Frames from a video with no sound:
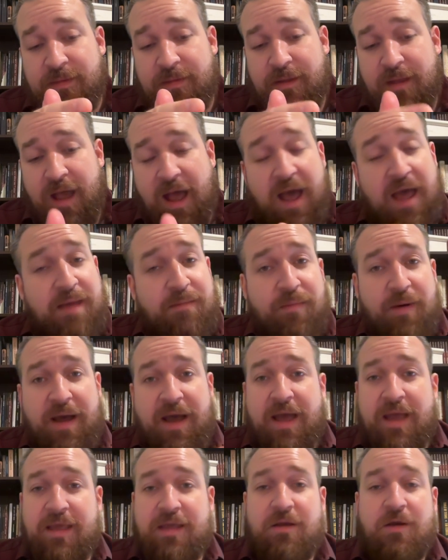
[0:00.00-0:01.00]
I
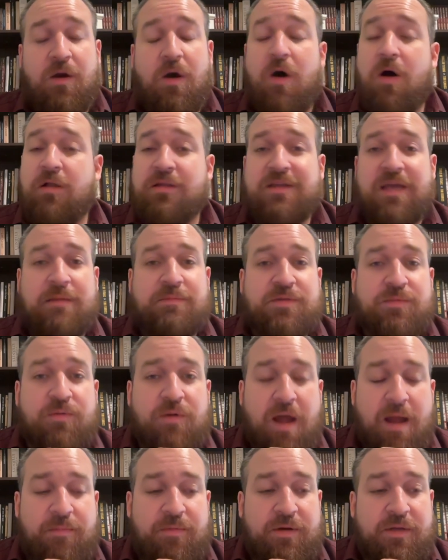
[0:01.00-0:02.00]
buy all types of
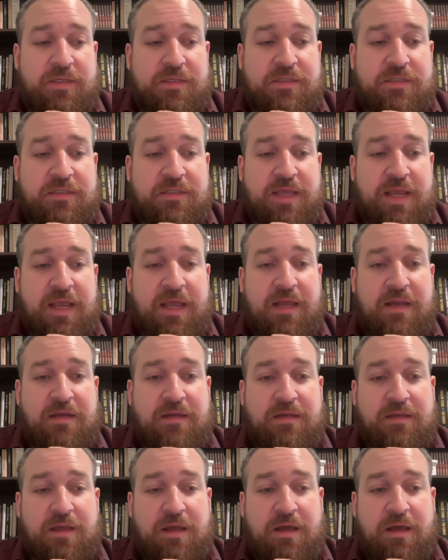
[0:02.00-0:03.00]
properties,
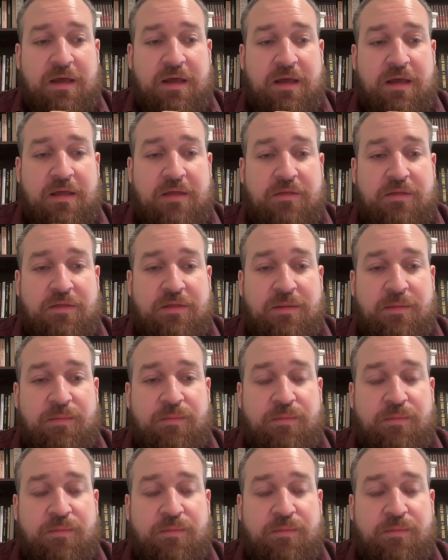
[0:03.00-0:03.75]
and the